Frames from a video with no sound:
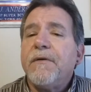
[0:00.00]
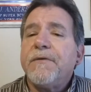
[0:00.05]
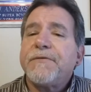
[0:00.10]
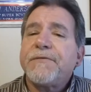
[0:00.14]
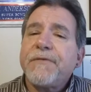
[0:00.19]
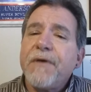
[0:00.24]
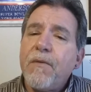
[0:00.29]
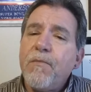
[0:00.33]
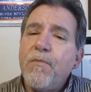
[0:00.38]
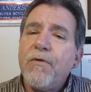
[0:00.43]

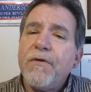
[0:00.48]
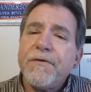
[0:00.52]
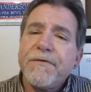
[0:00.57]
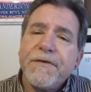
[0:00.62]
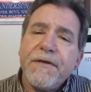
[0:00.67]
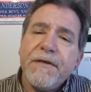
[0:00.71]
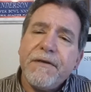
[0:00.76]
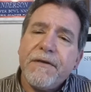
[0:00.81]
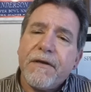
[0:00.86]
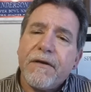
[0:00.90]

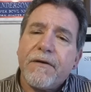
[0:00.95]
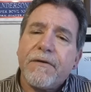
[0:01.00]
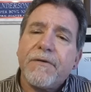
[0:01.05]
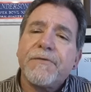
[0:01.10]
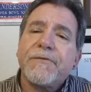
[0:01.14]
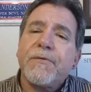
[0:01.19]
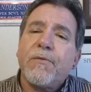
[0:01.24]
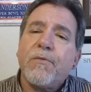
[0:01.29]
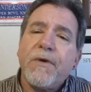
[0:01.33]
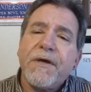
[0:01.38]
Somewhere's in there
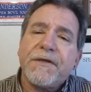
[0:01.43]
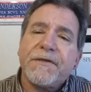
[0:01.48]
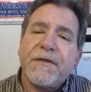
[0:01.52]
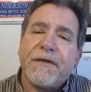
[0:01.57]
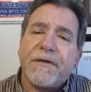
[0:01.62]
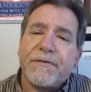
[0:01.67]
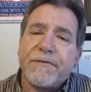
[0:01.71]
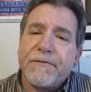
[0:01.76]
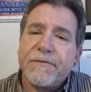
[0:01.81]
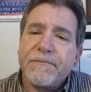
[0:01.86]
is a
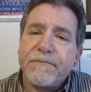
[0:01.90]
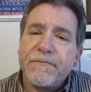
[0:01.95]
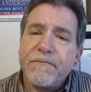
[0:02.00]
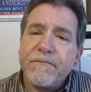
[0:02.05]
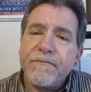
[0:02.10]
weakness.